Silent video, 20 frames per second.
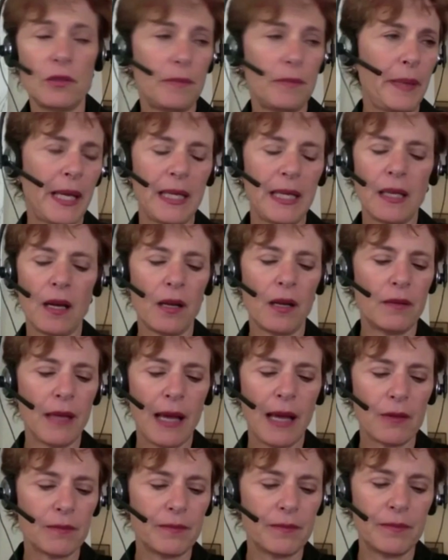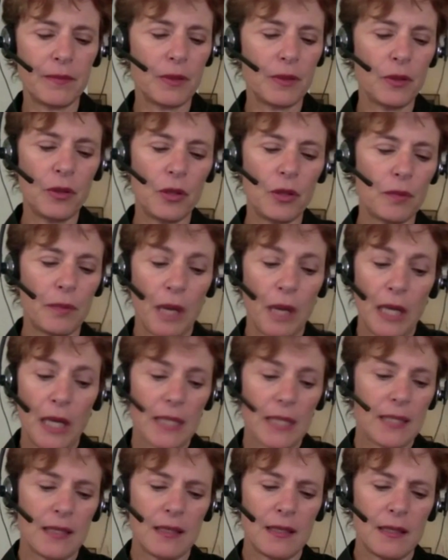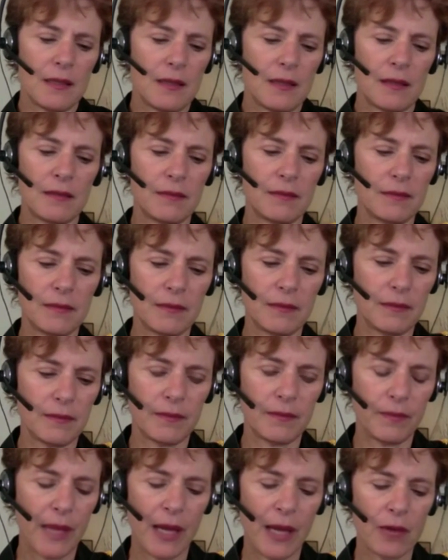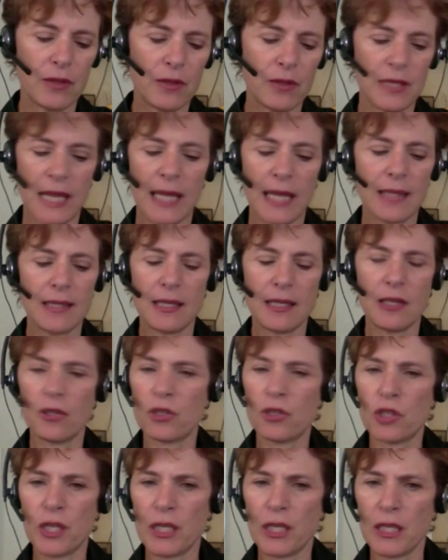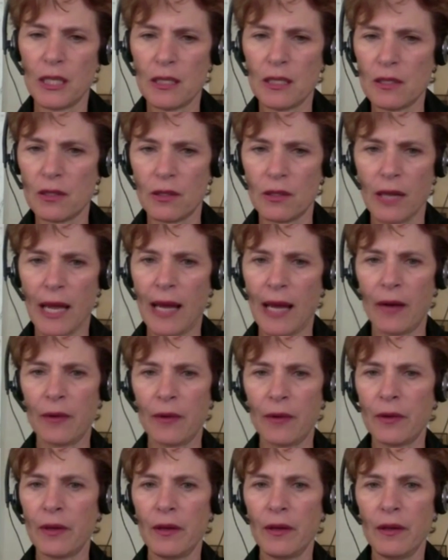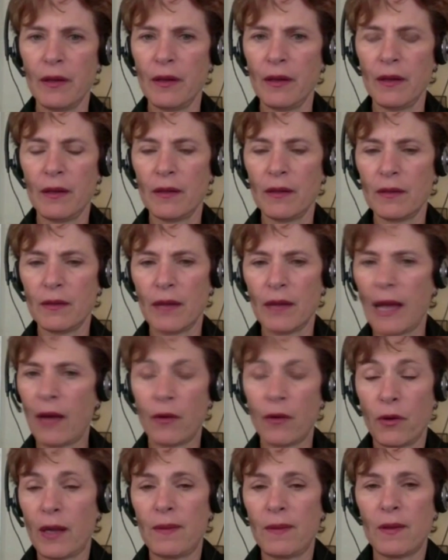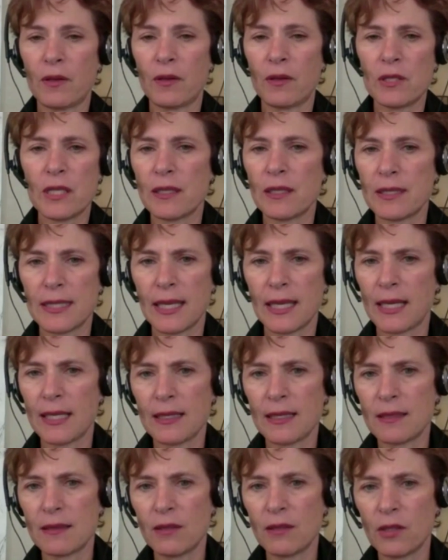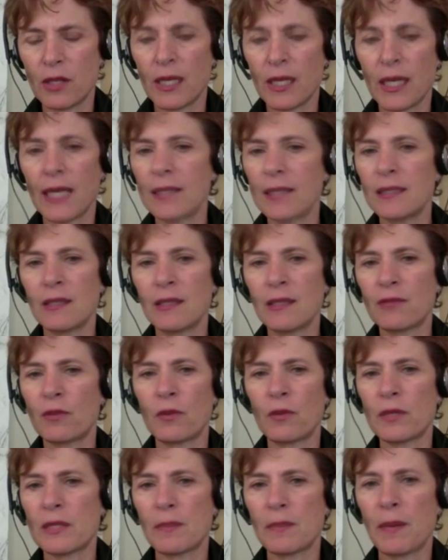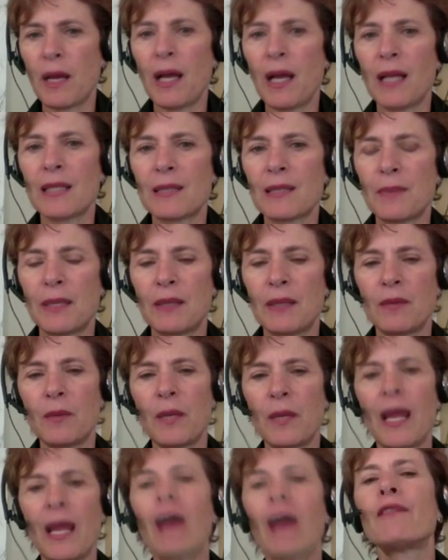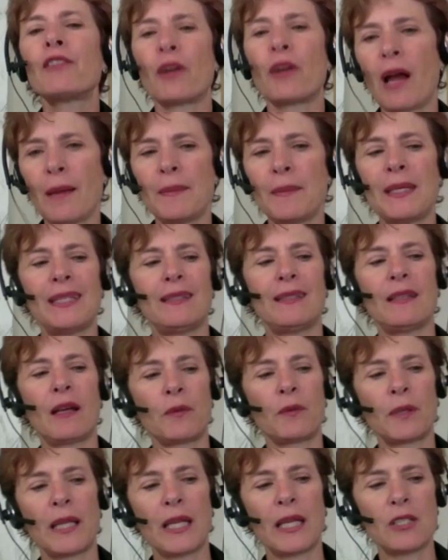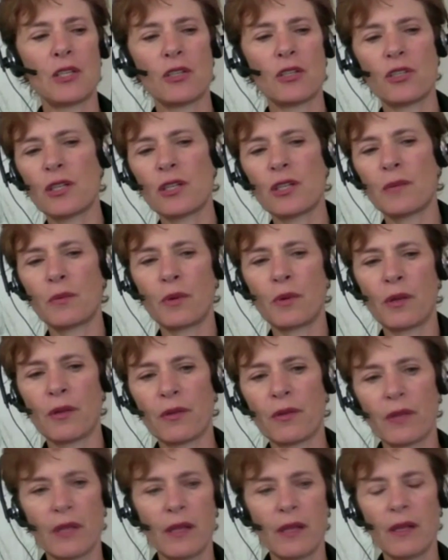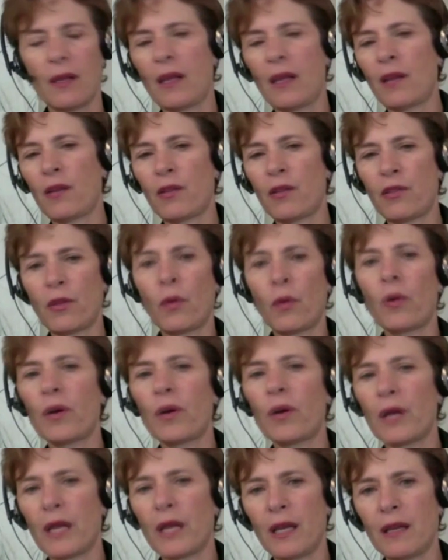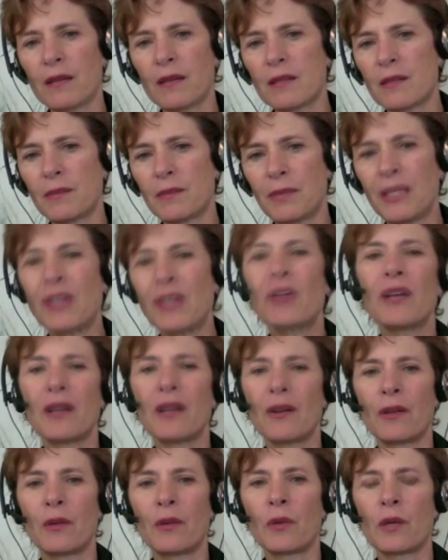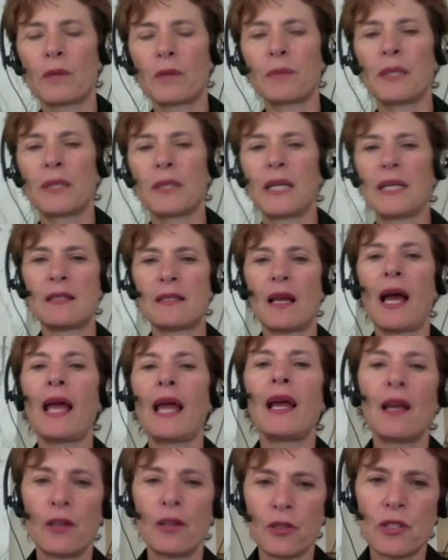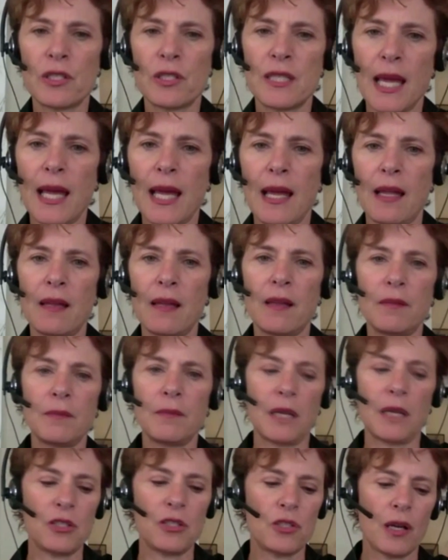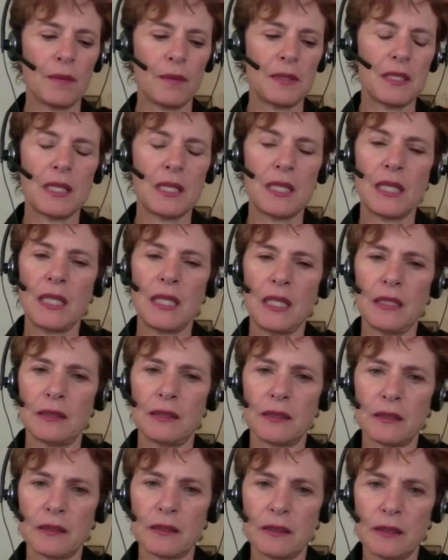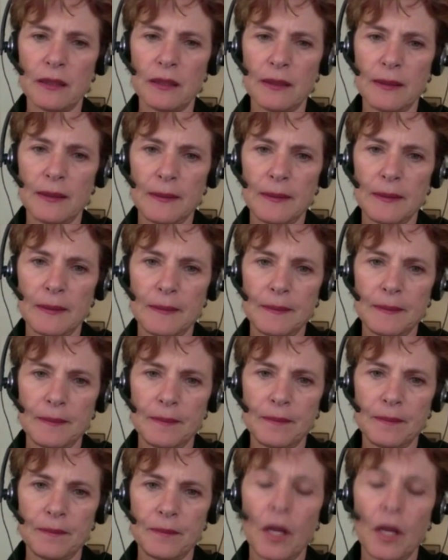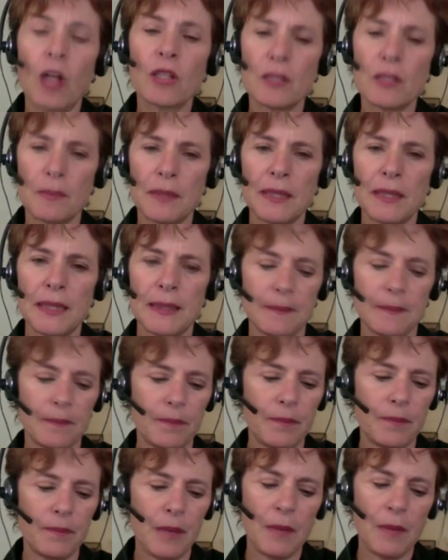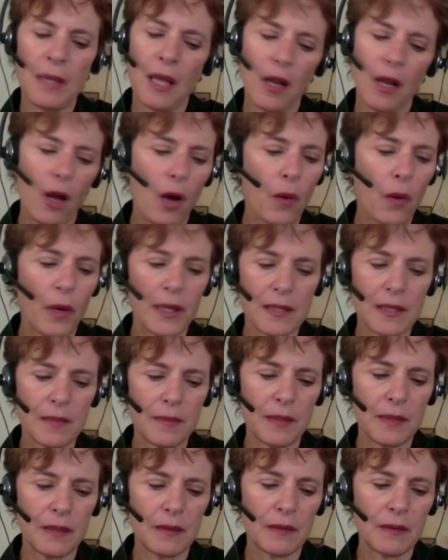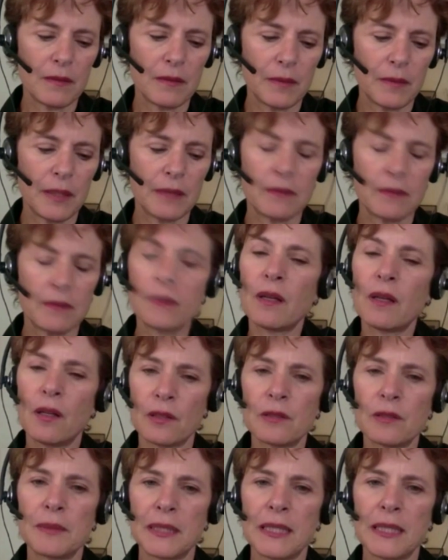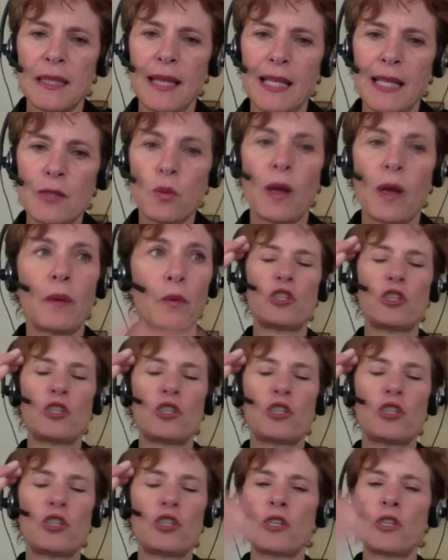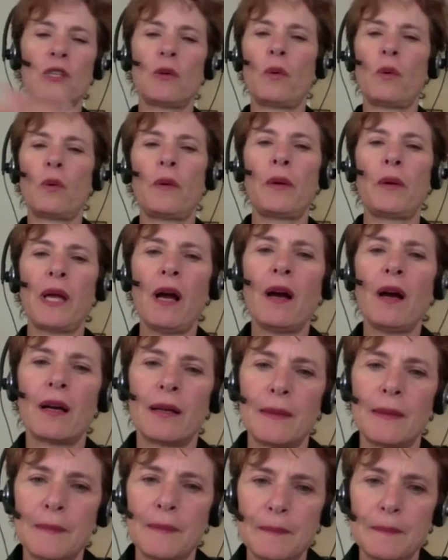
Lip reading: Depending on who your boss is and how dense he or she is, or how great their skill set is, you're going to get a different response. But whenever I'm in a relationship with an authority, a superior in the workplace, I understand that my job is to yield. Ultimately. Maybe not always, but ultimately. That's why we're positioned the way we are.